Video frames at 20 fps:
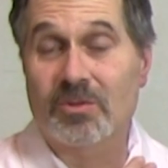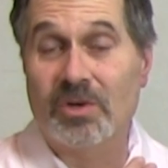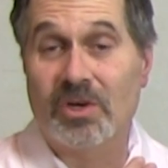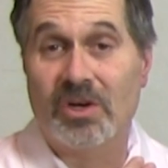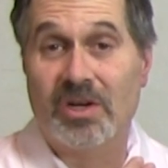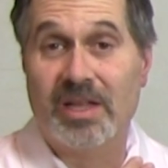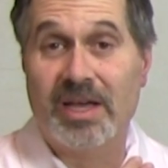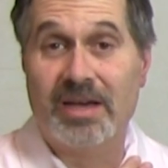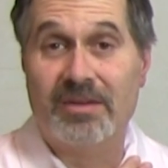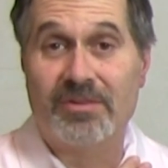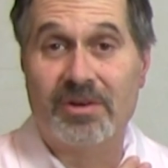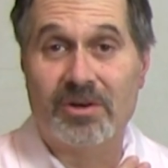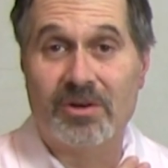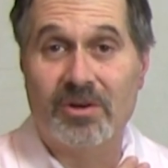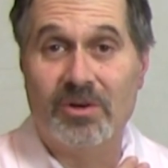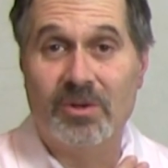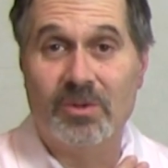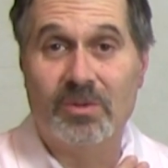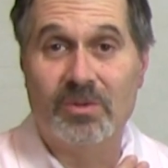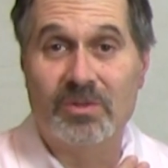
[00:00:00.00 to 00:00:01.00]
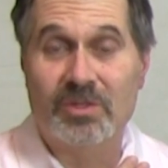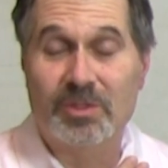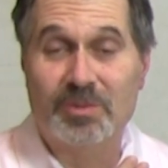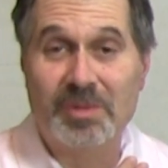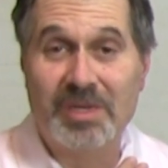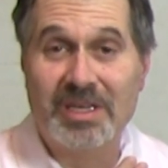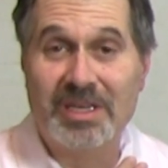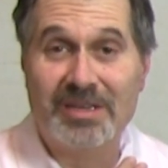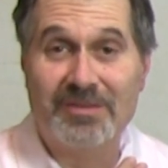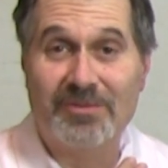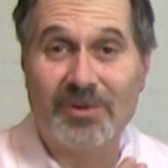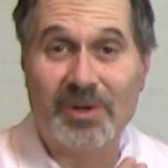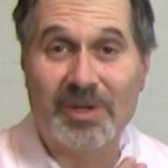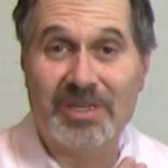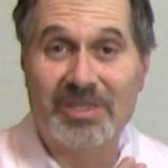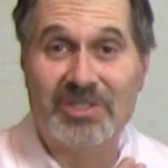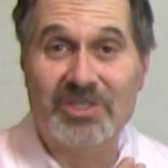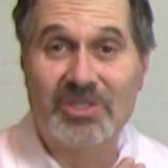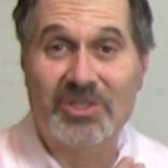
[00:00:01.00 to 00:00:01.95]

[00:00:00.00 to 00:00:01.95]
We all have our own speaking voice.